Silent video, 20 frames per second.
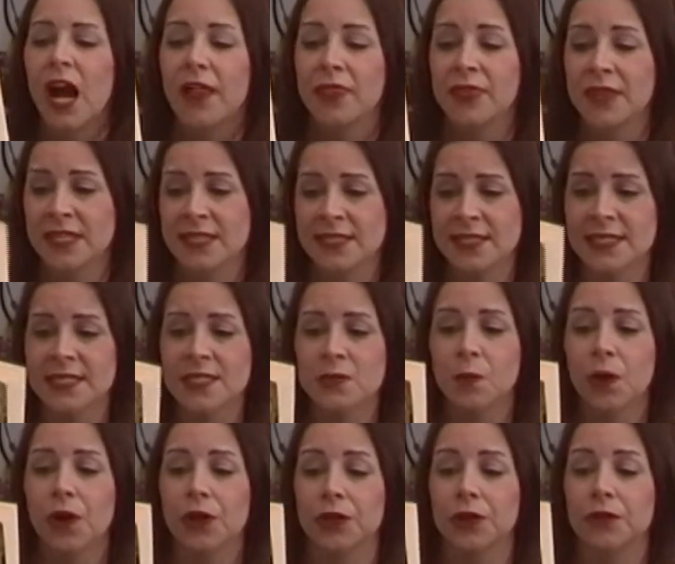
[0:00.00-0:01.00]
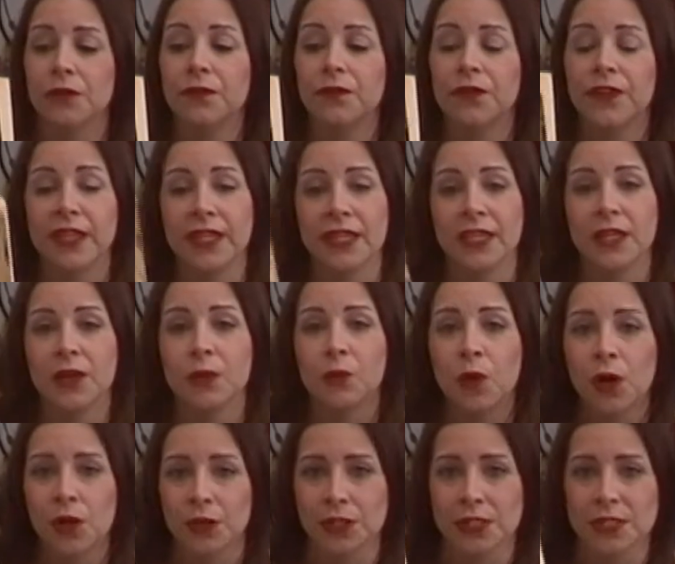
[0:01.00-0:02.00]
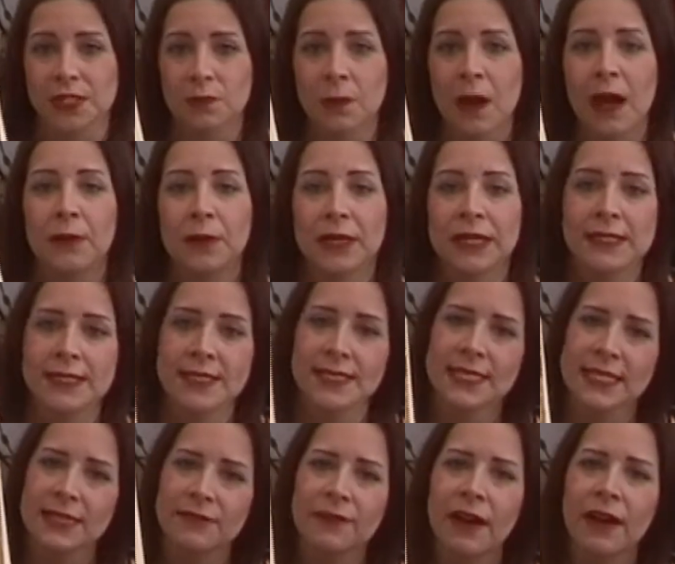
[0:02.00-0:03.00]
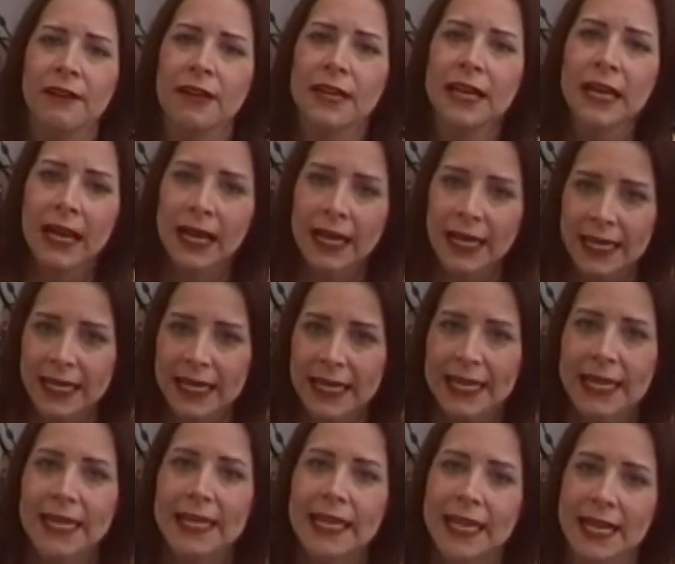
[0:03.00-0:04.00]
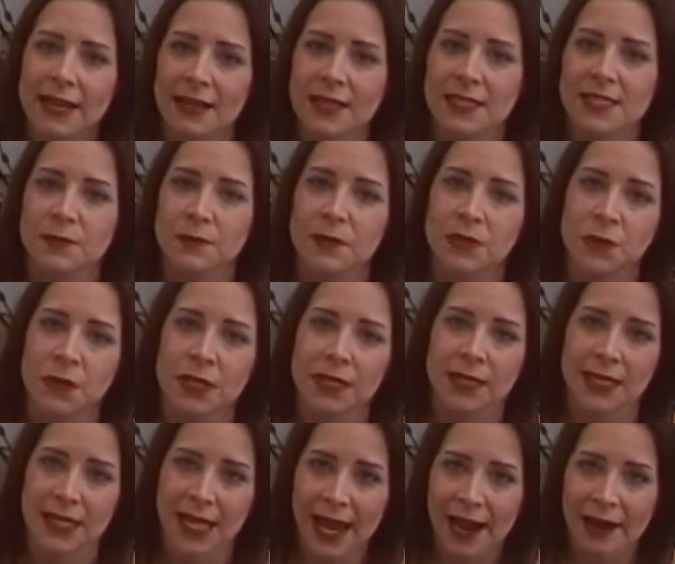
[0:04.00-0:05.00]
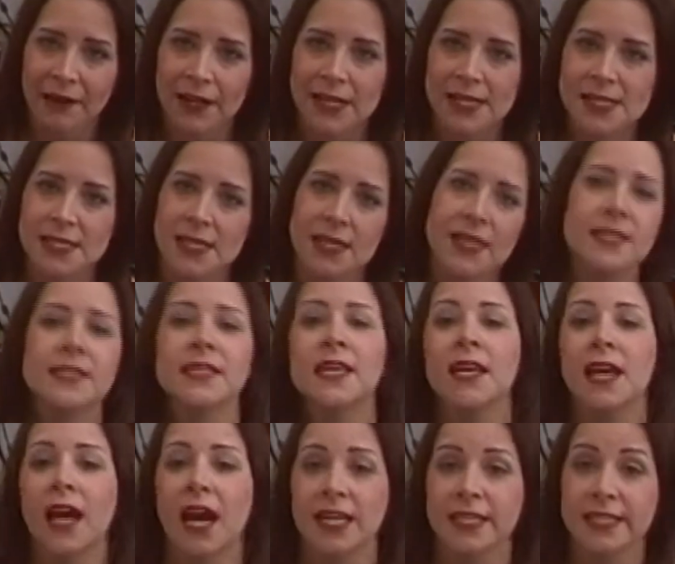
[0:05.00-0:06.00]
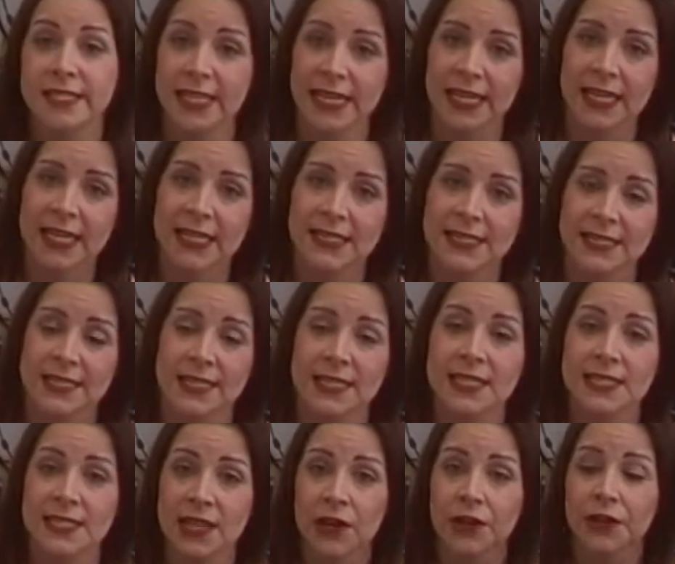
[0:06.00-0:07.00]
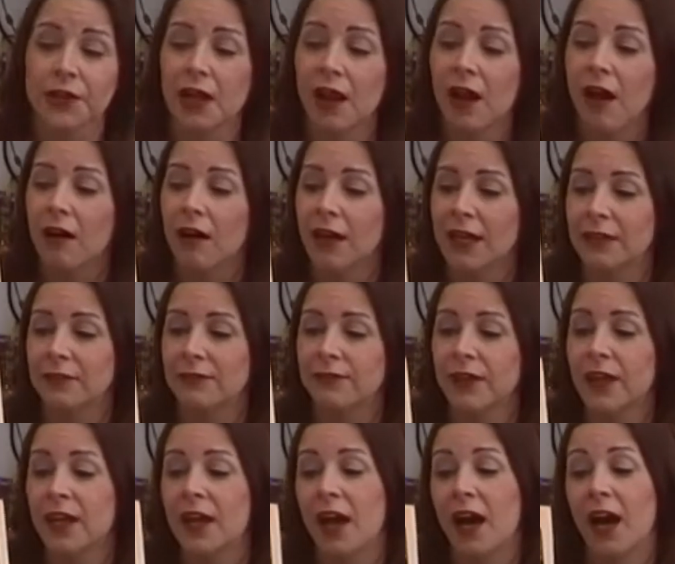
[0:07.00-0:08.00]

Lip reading: This is one of the ones where we can see very clear links between the characters and Dickens and his own life.